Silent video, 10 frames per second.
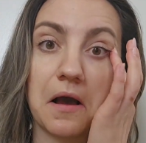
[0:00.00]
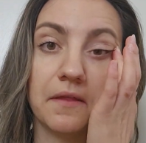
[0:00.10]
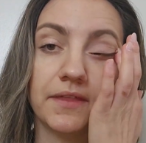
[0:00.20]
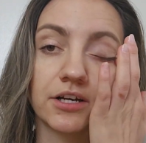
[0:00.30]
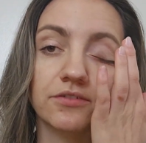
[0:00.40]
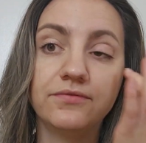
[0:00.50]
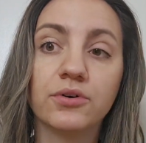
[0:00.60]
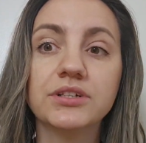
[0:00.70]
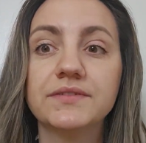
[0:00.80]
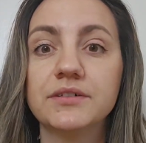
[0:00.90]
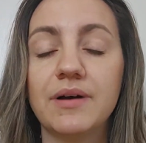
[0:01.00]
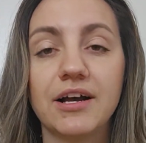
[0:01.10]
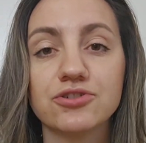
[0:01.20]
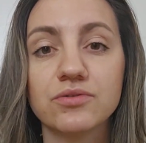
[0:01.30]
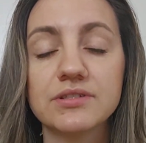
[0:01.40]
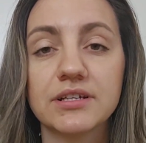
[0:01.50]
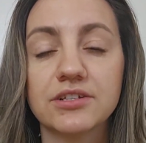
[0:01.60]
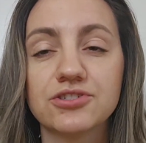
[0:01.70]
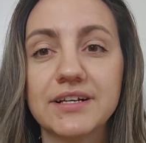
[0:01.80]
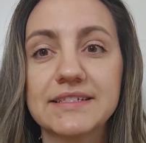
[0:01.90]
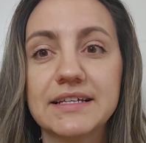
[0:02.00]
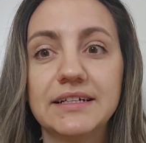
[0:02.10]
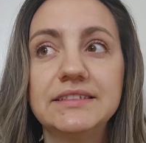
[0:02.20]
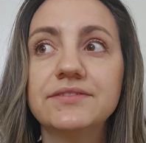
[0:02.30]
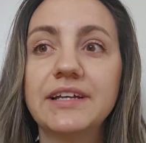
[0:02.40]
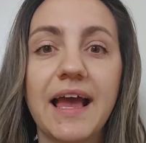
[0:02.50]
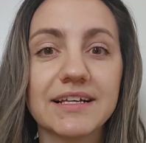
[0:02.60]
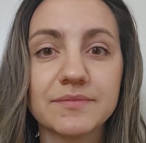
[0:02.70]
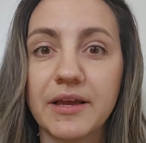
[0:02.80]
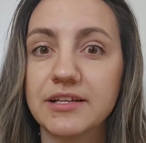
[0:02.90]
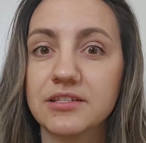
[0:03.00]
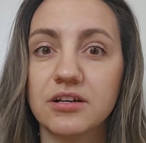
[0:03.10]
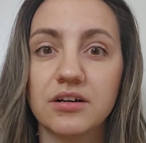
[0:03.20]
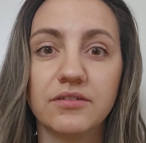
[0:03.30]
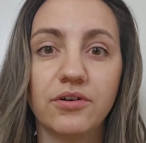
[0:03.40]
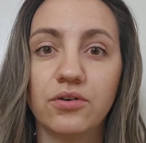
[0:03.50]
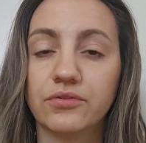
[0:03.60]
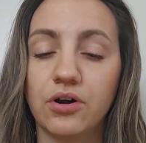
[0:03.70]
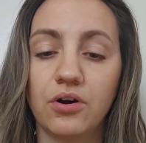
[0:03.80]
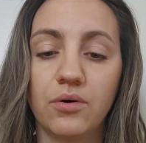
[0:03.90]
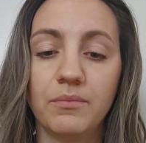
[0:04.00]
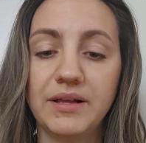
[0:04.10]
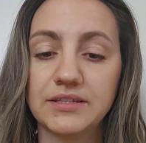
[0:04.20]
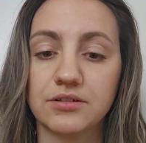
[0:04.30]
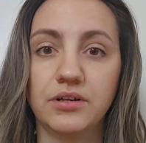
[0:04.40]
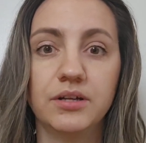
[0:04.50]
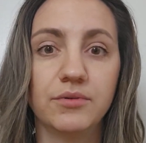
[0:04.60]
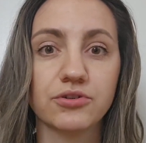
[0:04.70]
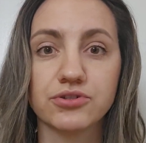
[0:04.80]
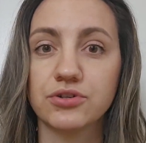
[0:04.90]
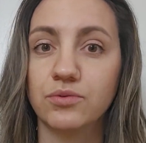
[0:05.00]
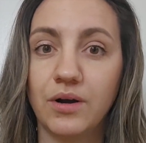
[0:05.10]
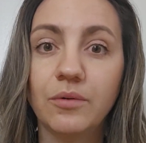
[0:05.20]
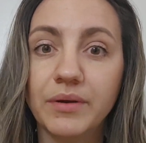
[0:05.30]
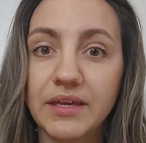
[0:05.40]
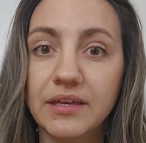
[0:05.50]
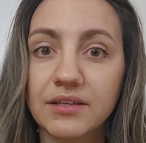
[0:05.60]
there are 4 different modules that address different aspects of overall mental and emotional well-being.